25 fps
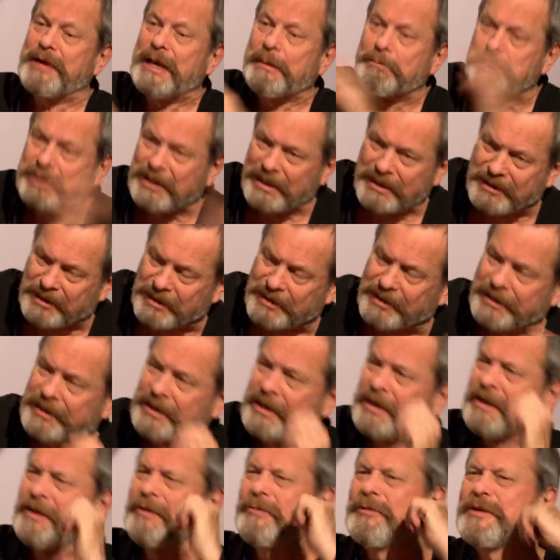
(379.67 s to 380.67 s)
publicly,
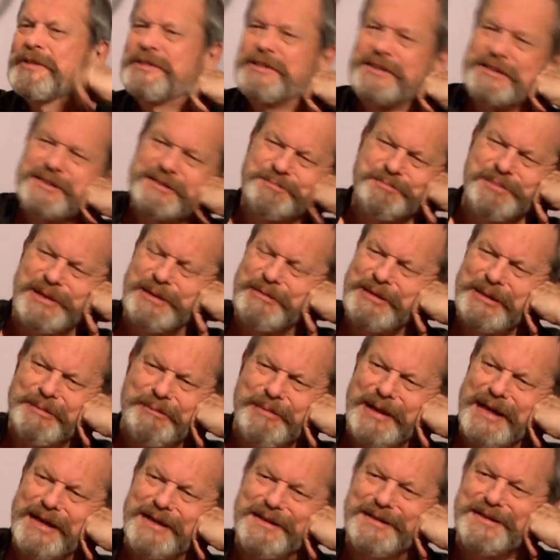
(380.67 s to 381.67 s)
which mm. is probably a
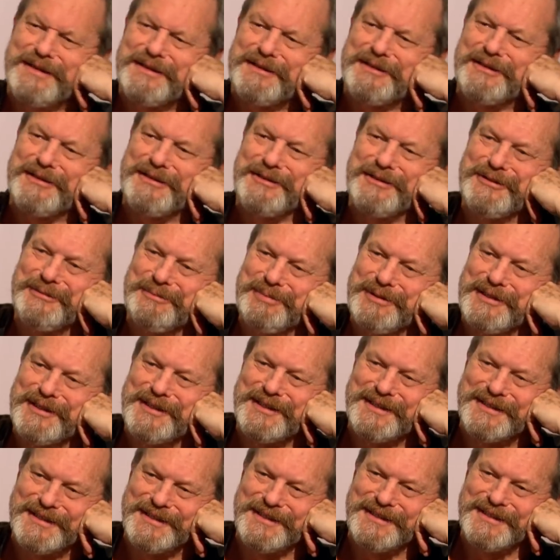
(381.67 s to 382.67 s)
bad thing to do
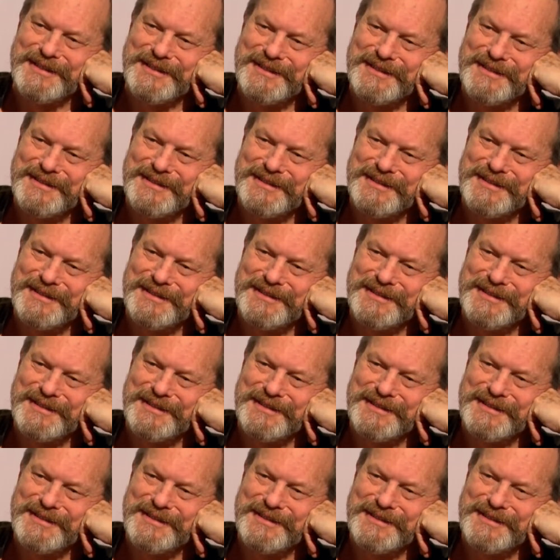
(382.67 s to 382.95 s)
politically. Yeah.